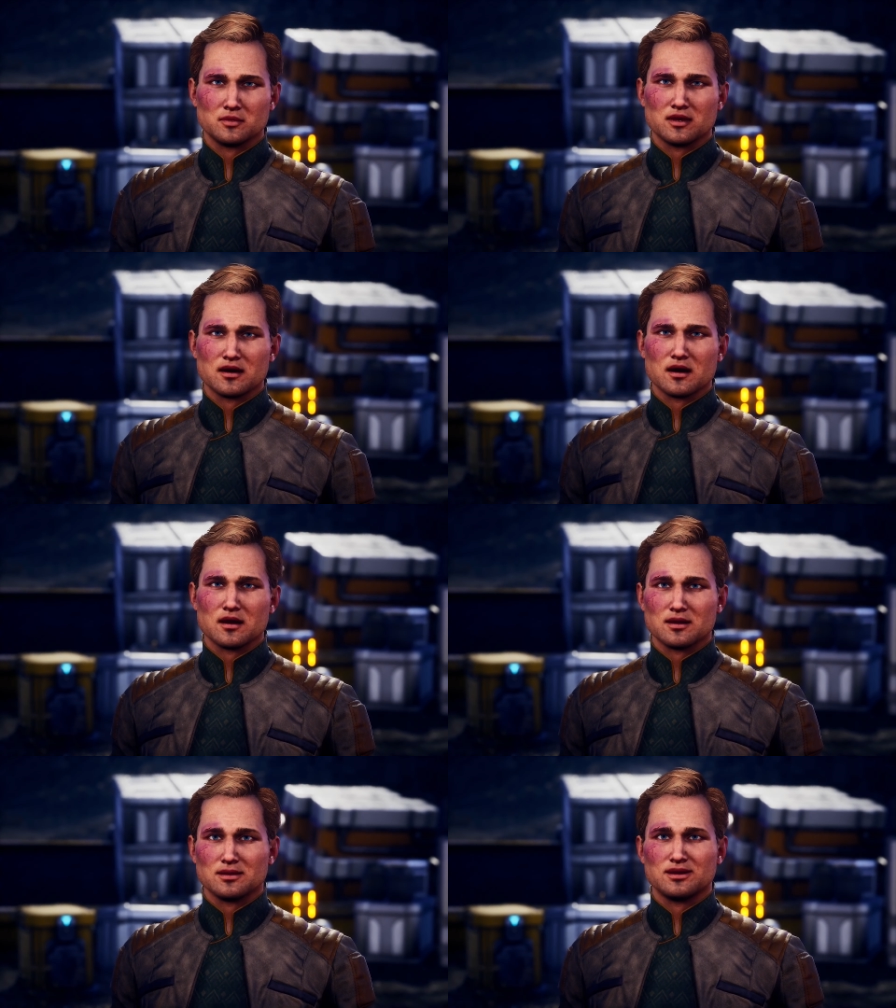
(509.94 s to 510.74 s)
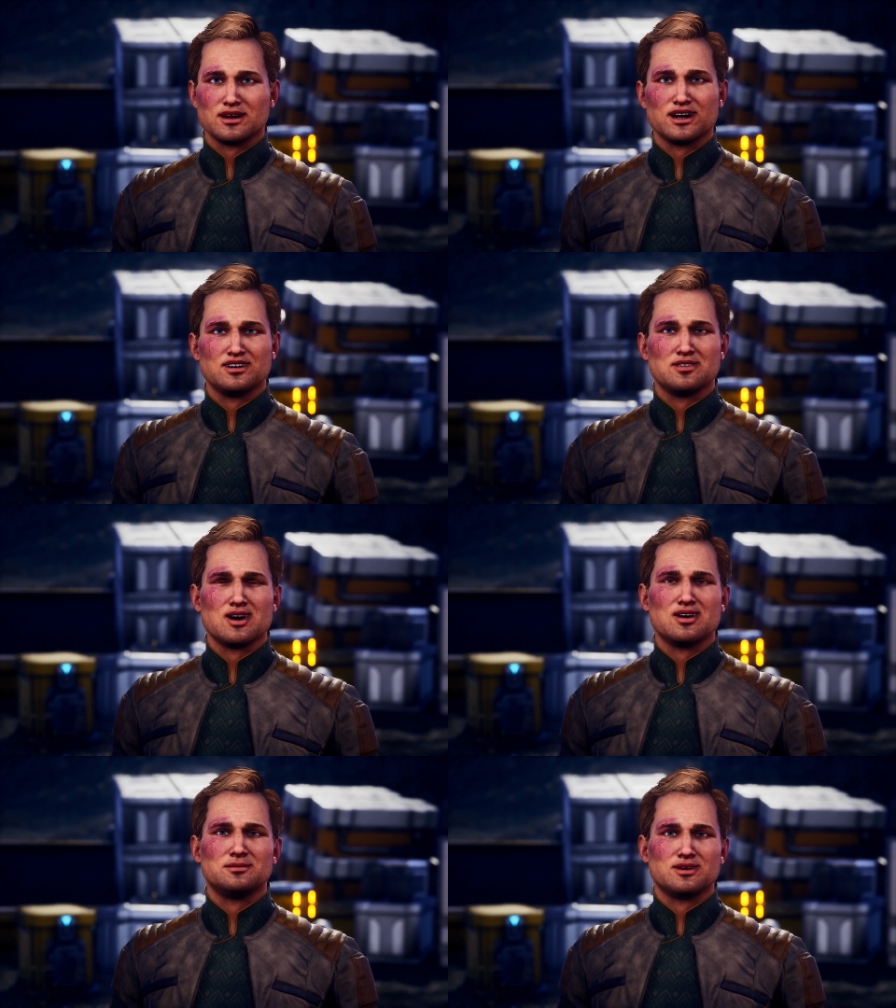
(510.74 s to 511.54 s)
Well, I've
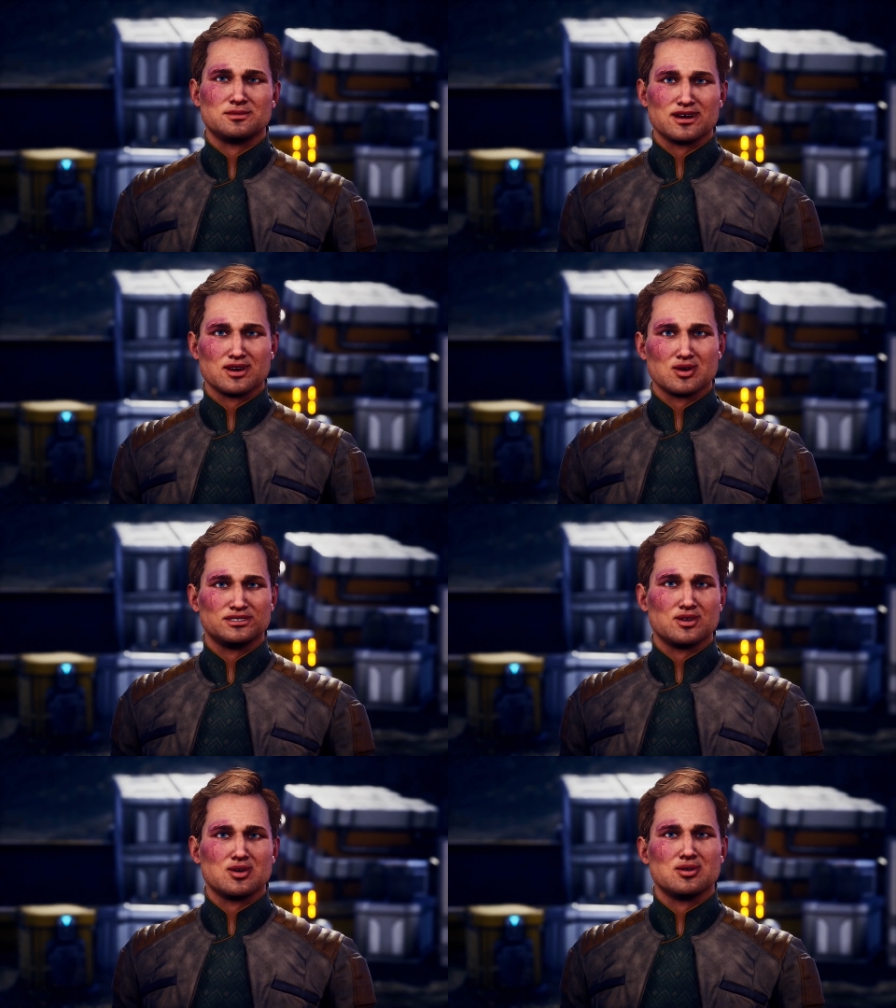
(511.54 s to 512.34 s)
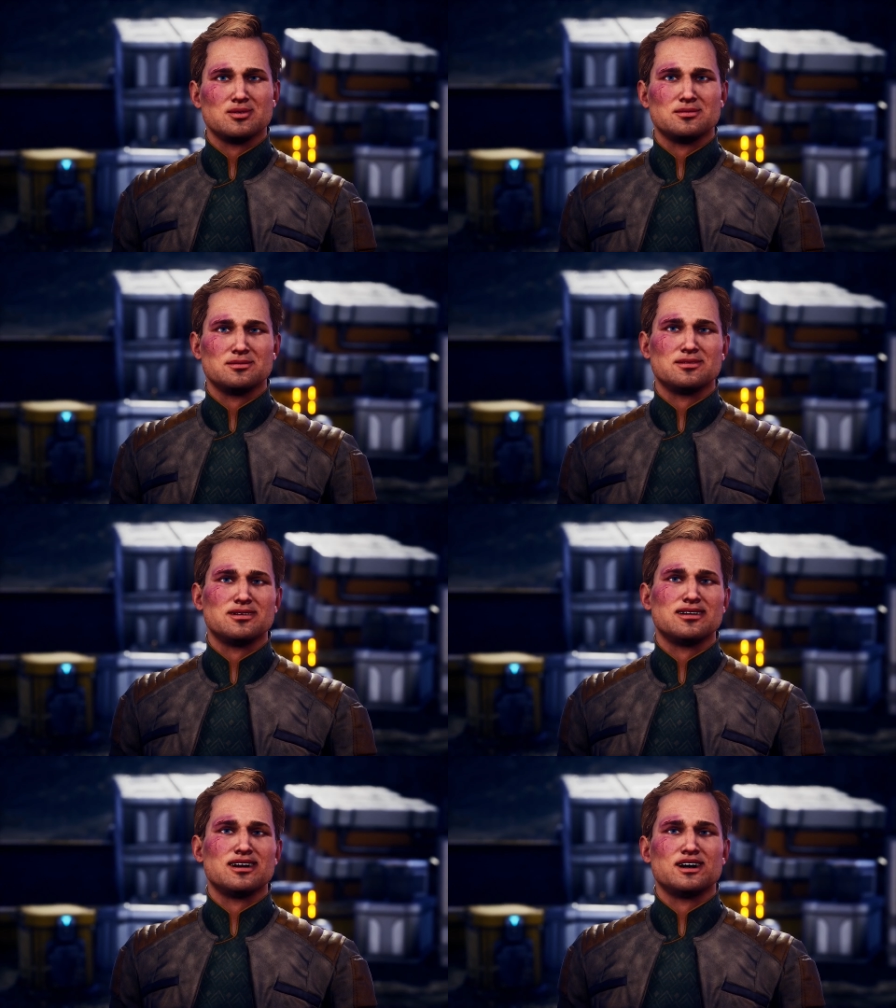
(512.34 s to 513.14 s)
got some repairs to do.
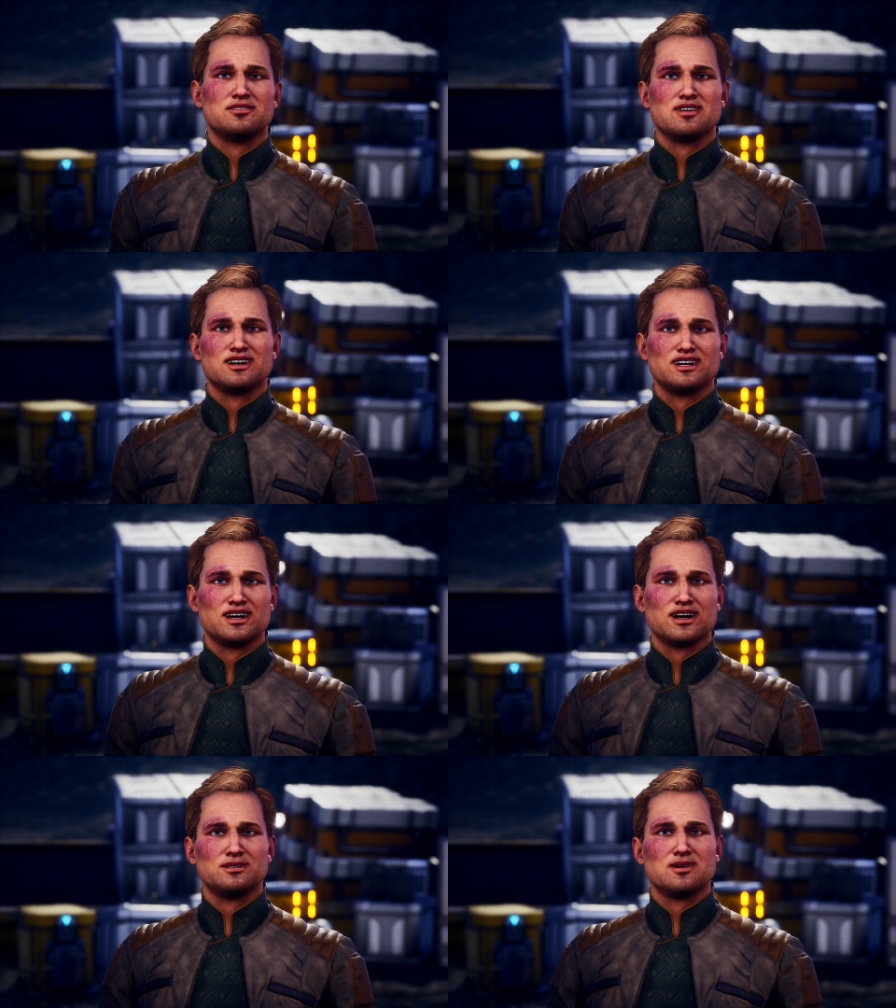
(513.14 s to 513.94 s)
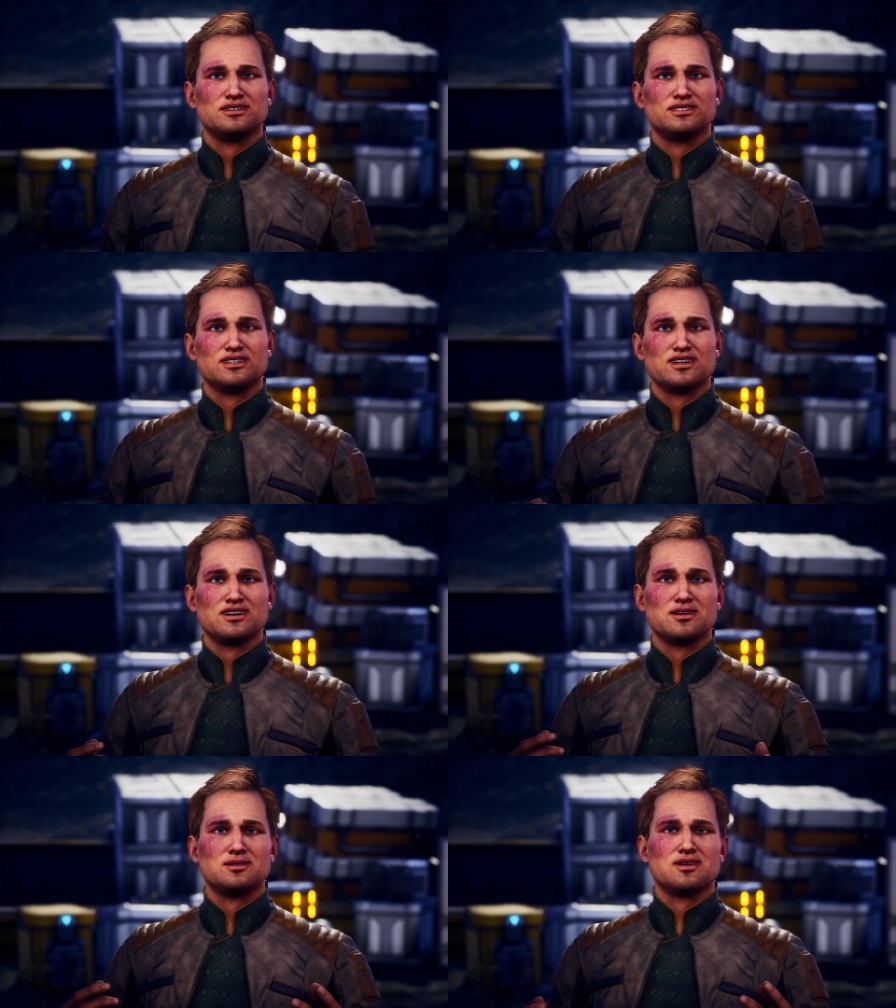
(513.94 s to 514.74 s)
Thankfully, I'm as
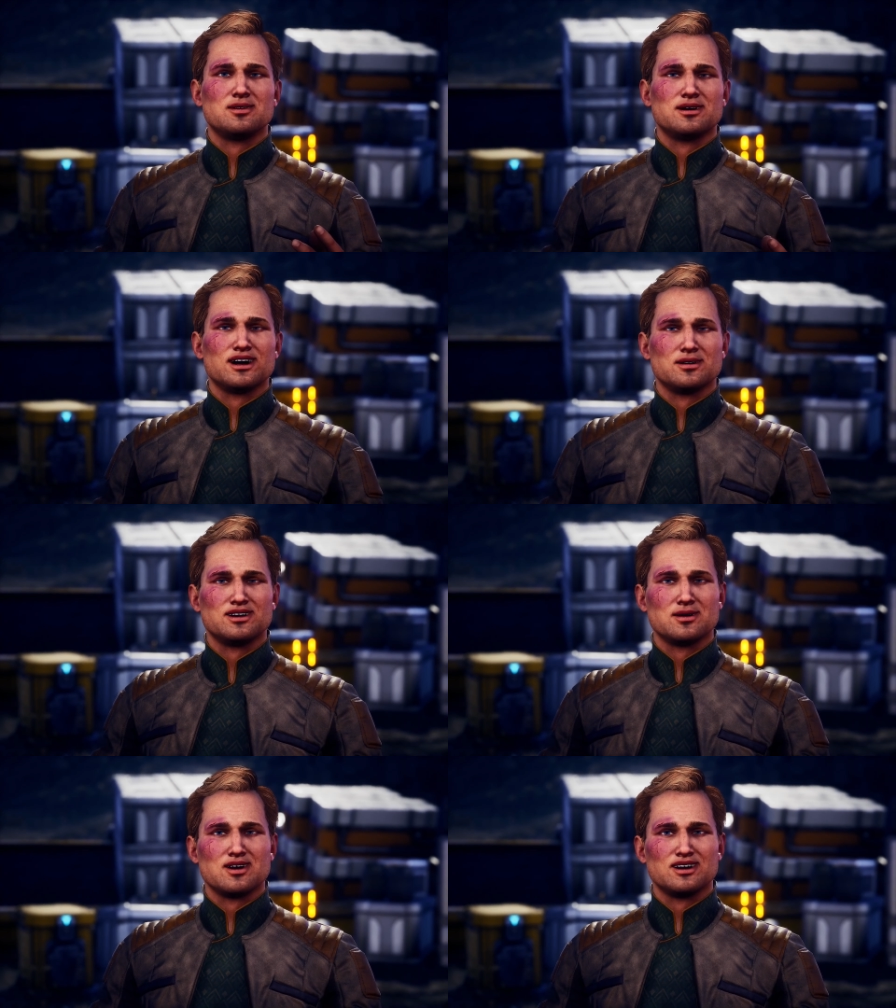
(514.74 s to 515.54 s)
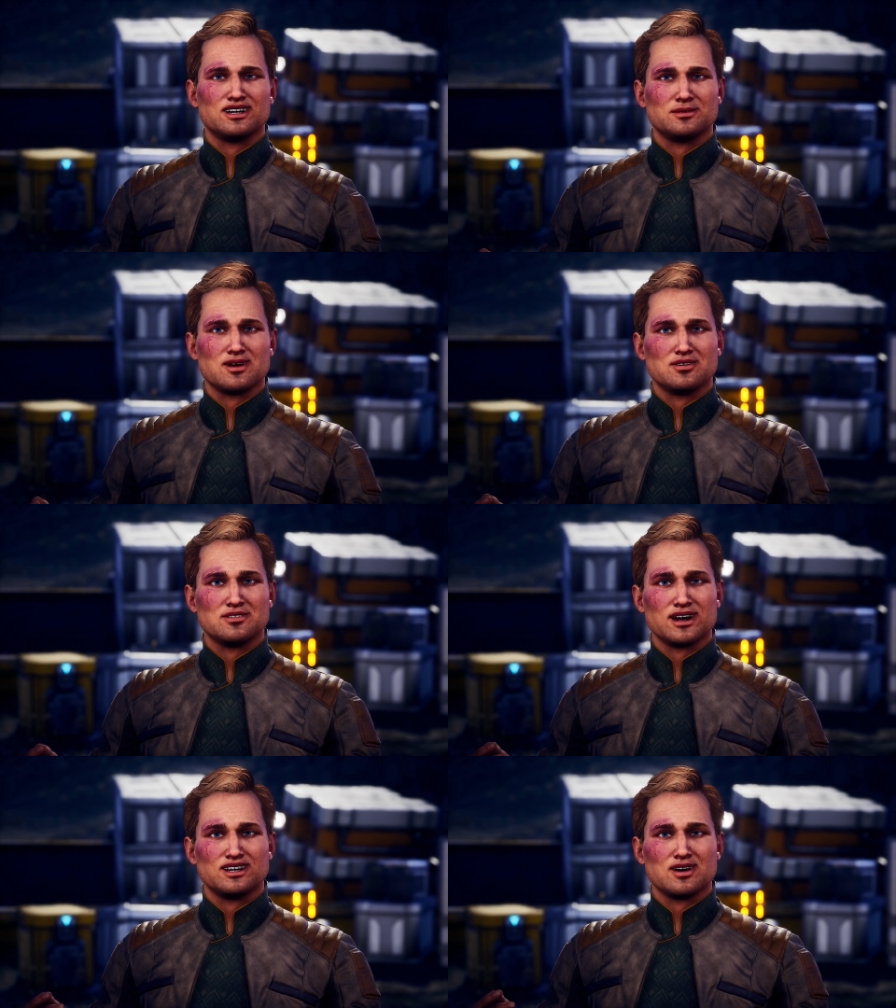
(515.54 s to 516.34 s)
skilled a mechanic as I am a
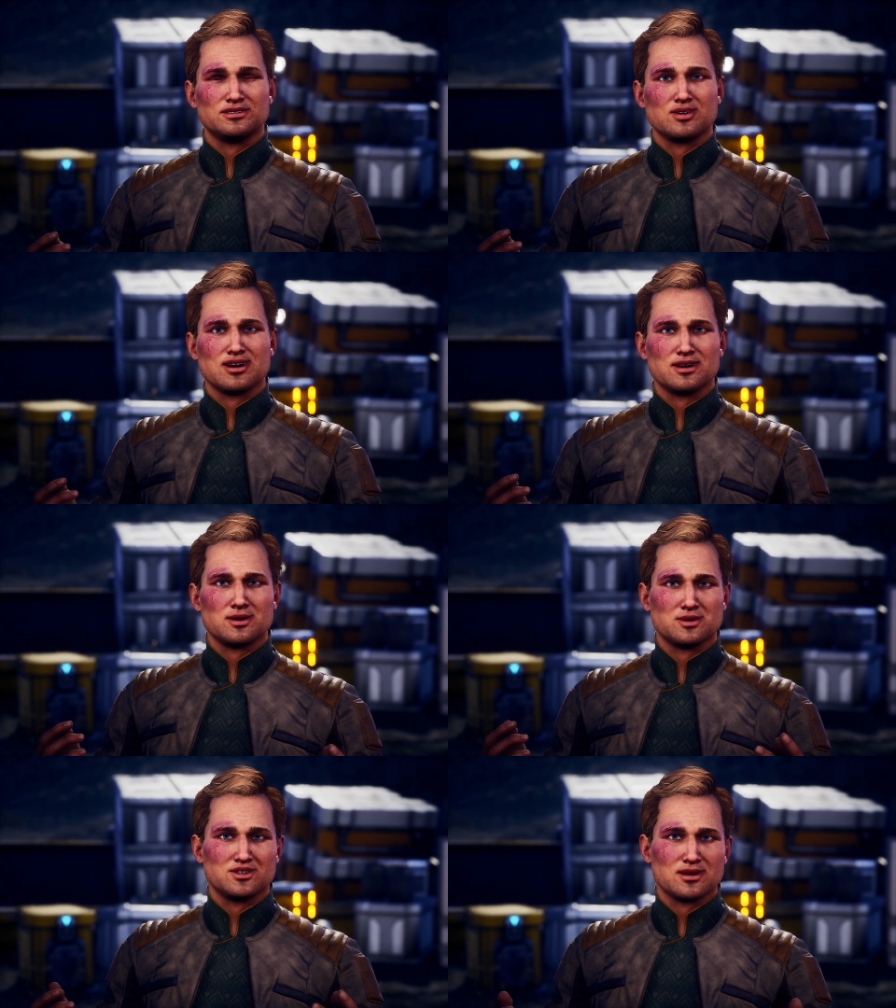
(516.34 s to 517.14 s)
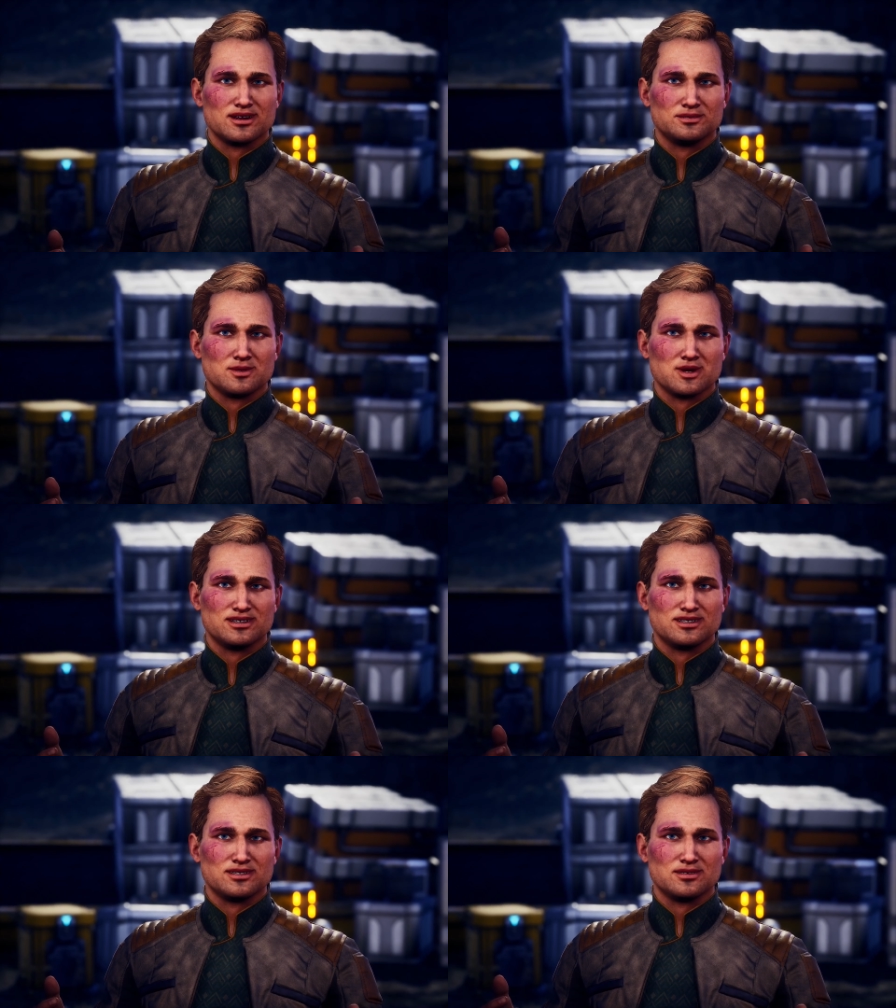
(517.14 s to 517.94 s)
violence resolution expert.